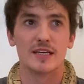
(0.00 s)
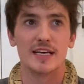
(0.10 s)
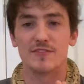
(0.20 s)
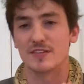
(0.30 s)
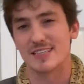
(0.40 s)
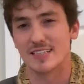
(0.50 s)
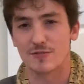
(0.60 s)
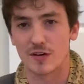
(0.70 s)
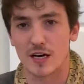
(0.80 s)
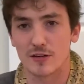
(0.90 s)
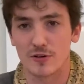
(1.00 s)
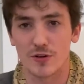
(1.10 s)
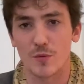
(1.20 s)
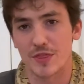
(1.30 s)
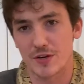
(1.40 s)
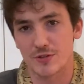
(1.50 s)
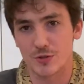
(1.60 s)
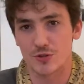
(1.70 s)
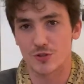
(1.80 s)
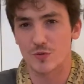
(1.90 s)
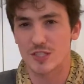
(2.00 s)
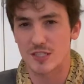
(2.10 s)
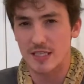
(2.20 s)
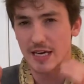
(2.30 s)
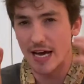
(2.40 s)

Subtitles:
if it's a different color than what they're used to, which is